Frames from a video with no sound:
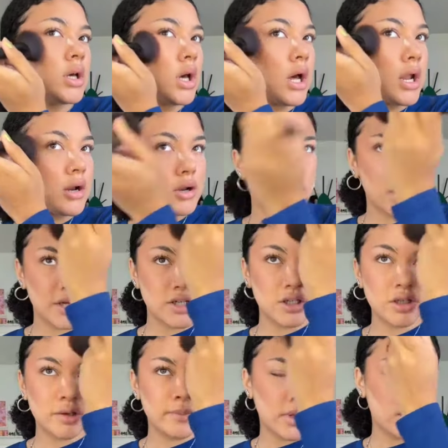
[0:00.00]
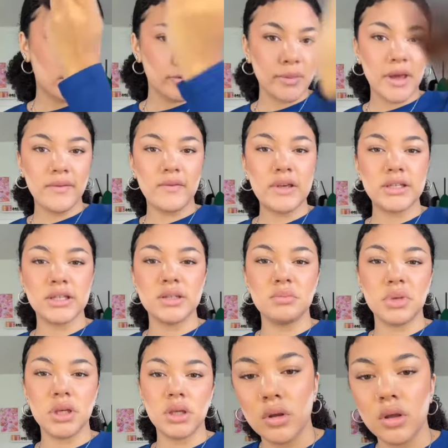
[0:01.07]
I don't know, I just look better when my face is
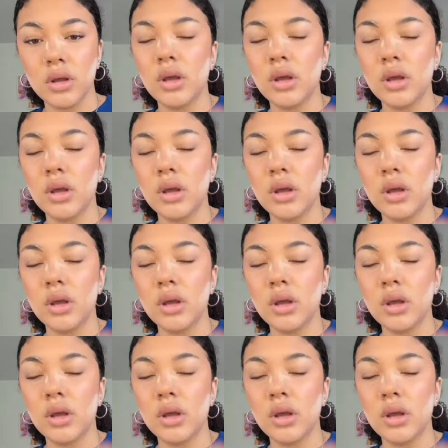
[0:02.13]
beat.